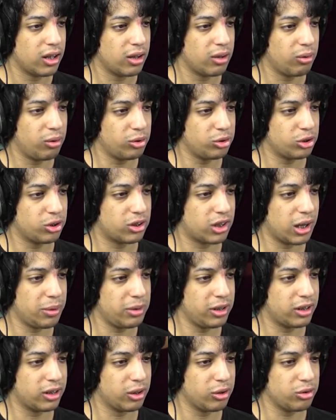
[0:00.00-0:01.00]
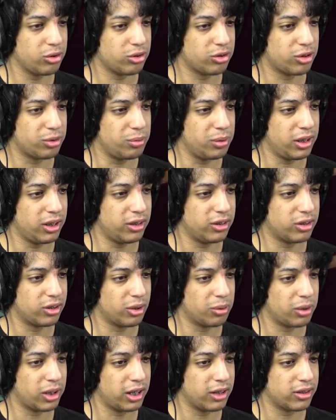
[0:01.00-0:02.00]
Well, she's coming closer to me,
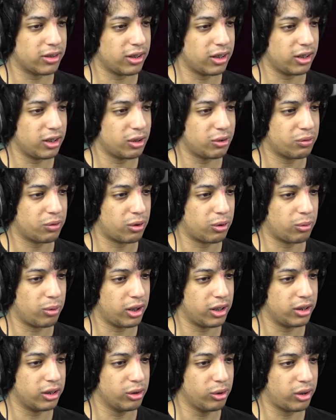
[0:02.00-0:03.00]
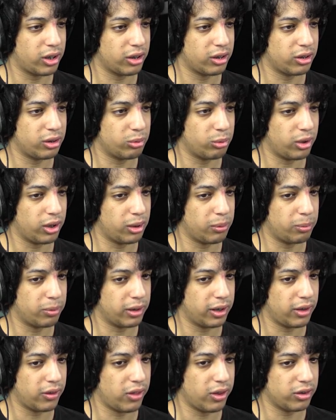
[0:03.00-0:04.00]
so I'm gonna stay here for a while and look at her while I
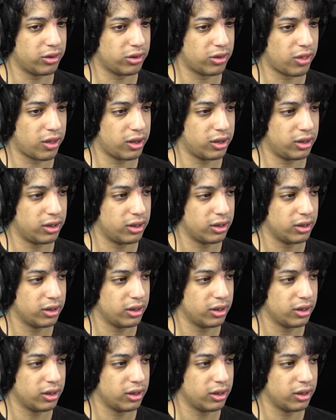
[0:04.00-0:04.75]
play this thing.